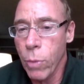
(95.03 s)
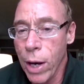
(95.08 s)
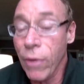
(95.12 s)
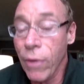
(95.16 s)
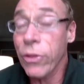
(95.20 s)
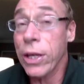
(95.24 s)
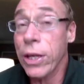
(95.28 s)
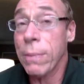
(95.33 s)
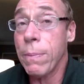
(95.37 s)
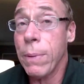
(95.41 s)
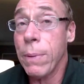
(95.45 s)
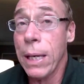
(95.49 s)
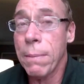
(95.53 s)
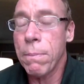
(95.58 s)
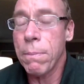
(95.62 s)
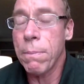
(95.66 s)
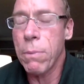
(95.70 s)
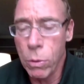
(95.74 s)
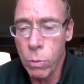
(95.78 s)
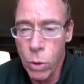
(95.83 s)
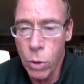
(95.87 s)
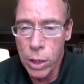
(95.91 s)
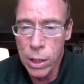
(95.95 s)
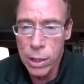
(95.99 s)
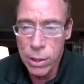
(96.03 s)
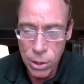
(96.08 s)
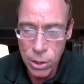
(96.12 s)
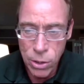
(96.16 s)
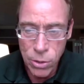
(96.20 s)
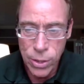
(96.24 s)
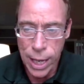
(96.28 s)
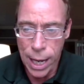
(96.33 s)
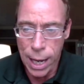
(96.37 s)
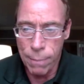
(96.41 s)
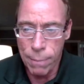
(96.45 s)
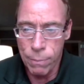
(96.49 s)
that some very wealthy
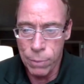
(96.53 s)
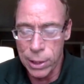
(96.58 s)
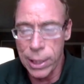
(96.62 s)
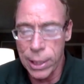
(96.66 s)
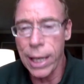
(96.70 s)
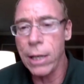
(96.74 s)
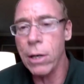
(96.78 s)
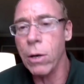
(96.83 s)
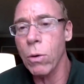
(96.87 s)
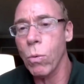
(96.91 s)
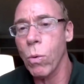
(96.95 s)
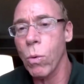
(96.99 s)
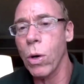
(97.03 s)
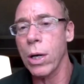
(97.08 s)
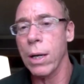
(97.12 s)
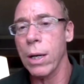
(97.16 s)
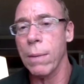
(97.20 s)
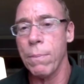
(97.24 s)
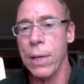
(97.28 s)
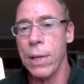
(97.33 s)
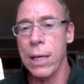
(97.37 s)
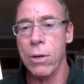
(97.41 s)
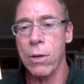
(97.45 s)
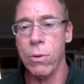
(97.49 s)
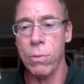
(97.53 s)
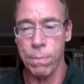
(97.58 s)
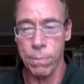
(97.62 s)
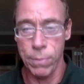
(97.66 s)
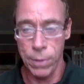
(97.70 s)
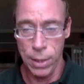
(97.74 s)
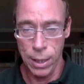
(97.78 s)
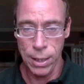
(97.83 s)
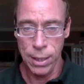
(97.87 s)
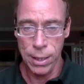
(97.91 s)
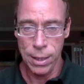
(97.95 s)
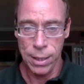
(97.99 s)
people would want to do that, but they don't
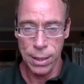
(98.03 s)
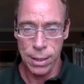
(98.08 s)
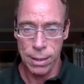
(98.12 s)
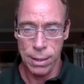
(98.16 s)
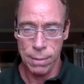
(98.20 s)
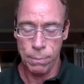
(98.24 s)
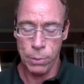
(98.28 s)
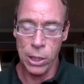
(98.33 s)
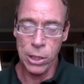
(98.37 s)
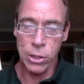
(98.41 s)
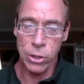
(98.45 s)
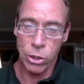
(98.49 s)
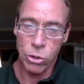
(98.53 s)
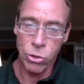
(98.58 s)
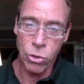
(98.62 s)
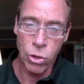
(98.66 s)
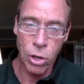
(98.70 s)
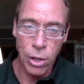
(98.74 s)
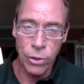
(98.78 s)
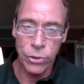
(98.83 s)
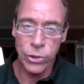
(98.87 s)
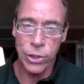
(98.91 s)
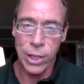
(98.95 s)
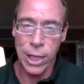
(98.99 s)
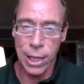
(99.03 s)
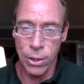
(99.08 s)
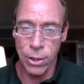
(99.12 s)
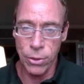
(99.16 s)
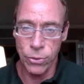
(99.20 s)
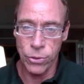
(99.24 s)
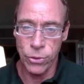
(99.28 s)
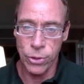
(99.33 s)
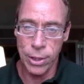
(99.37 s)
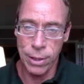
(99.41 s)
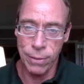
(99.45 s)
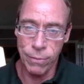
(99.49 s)
want to be put in the
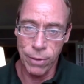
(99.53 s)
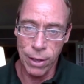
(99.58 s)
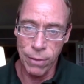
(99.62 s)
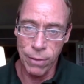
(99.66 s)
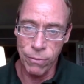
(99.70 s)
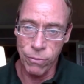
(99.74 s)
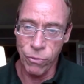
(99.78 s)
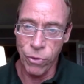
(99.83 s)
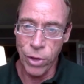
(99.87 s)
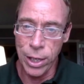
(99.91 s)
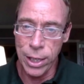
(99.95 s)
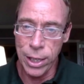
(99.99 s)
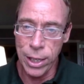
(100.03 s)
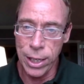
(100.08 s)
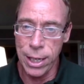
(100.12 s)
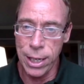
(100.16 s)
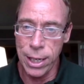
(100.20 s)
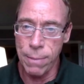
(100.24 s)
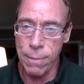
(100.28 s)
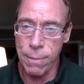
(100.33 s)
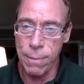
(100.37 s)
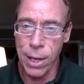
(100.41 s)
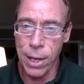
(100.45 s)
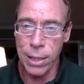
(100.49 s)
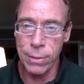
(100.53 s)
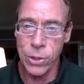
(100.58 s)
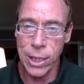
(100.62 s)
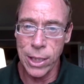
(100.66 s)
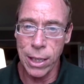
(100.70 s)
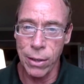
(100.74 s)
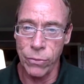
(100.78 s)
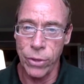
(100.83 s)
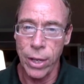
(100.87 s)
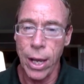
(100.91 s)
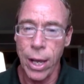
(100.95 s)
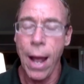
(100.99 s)
crosshairs of, of funding
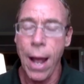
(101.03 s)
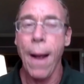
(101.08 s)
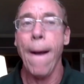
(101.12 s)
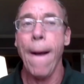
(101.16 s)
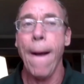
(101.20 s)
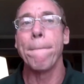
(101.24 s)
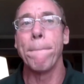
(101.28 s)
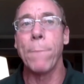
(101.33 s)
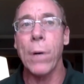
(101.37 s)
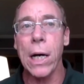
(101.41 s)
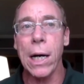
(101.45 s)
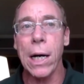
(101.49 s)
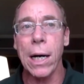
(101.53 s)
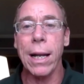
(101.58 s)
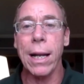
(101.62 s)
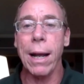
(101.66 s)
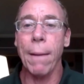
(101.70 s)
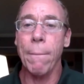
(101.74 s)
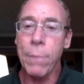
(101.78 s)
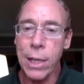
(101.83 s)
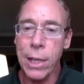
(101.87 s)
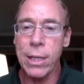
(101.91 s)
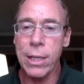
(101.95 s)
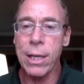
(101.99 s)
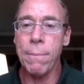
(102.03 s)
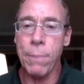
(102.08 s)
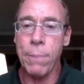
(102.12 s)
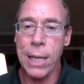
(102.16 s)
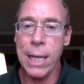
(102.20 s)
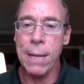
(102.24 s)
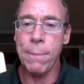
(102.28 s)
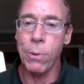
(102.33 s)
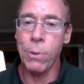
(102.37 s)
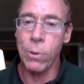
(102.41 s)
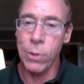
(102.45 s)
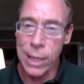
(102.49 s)
it by themselves.
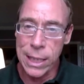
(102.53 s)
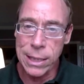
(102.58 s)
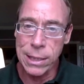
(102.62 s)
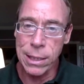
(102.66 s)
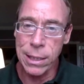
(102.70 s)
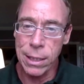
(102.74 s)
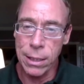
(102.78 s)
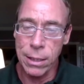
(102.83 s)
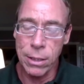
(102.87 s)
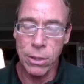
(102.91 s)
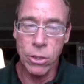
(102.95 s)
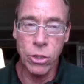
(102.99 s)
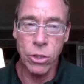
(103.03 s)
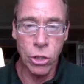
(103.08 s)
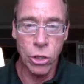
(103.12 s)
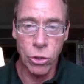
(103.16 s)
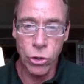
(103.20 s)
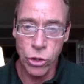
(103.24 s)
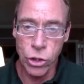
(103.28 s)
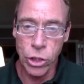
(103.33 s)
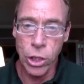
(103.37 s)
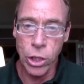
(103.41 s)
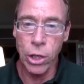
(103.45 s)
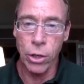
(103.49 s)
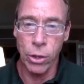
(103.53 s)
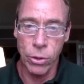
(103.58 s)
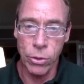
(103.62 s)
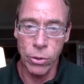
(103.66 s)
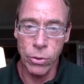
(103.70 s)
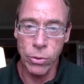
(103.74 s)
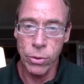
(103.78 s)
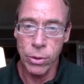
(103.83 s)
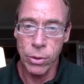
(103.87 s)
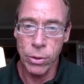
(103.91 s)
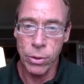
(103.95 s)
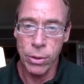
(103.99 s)
But a million people listening to
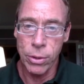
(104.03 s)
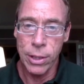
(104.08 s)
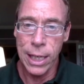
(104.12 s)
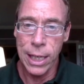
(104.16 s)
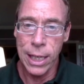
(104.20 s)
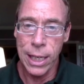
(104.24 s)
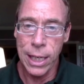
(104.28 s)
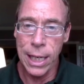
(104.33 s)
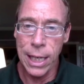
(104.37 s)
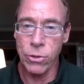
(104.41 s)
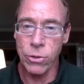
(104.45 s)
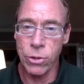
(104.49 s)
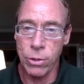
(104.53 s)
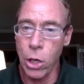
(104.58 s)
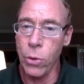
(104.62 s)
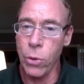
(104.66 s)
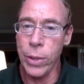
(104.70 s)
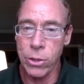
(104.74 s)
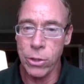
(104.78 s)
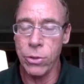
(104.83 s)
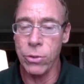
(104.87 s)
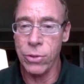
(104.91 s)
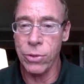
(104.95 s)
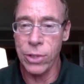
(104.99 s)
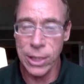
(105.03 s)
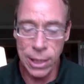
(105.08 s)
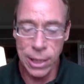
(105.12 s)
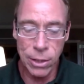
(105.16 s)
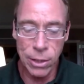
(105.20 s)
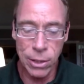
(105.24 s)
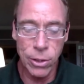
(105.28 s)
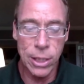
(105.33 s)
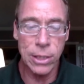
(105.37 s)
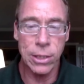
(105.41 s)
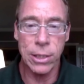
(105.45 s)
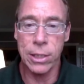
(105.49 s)
your show, each
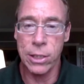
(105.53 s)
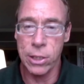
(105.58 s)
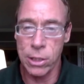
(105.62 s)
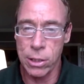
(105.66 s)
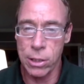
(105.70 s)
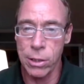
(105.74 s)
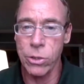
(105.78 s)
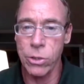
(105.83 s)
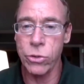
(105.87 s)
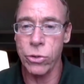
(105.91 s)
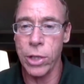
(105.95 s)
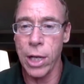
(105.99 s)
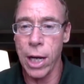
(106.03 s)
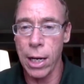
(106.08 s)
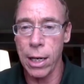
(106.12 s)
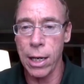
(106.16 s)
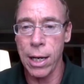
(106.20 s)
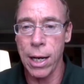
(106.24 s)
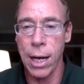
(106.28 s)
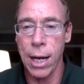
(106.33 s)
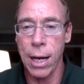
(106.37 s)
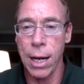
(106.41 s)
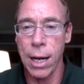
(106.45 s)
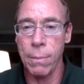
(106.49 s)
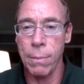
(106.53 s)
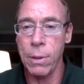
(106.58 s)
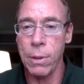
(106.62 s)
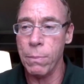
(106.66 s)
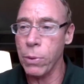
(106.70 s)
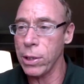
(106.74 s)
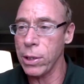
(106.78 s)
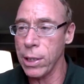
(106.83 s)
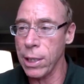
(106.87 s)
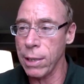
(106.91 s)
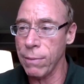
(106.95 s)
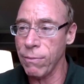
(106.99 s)
going to Sirius Disclosure
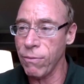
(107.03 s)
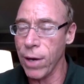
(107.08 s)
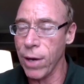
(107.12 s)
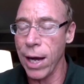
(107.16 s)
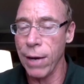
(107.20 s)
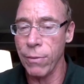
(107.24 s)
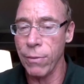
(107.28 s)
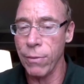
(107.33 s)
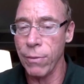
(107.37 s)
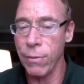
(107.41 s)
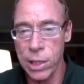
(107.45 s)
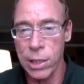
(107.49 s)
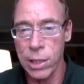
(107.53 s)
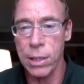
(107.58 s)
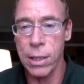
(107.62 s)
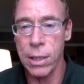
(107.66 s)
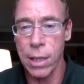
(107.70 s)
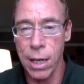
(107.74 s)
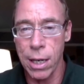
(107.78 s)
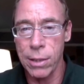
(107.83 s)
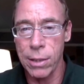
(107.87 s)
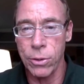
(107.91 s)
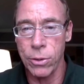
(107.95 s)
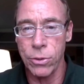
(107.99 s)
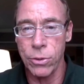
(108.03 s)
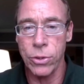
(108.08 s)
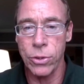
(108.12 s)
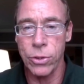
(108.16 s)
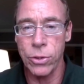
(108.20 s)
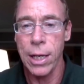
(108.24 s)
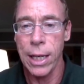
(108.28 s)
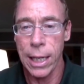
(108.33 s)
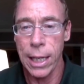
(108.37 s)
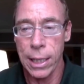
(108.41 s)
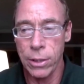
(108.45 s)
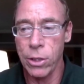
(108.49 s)
dot com and putting in five or
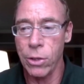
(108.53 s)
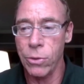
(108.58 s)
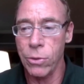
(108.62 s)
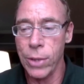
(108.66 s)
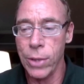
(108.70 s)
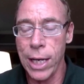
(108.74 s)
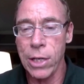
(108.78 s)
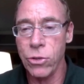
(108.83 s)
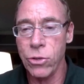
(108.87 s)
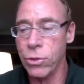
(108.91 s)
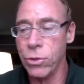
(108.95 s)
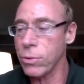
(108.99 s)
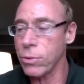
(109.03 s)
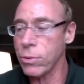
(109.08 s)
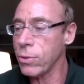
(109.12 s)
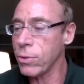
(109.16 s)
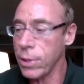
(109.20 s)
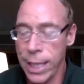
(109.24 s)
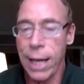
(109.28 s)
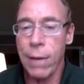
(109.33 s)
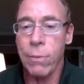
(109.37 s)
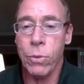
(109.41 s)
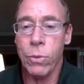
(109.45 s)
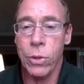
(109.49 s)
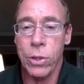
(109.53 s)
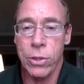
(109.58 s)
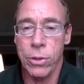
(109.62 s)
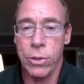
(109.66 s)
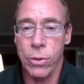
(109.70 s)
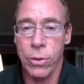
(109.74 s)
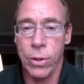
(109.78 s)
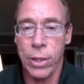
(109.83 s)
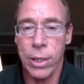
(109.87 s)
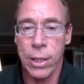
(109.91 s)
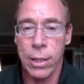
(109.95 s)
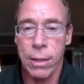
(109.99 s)
ten dollars in donations,
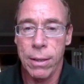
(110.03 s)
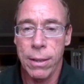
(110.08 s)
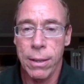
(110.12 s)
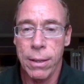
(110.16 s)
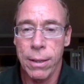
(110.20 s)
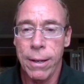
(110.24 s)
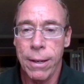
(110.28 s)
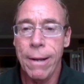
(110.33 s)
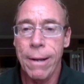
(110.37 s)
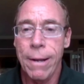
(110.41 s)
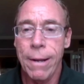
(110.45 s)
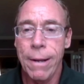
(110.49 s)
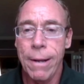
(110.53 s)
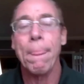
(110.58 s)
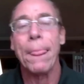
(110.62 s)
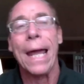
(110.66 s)
that would do it.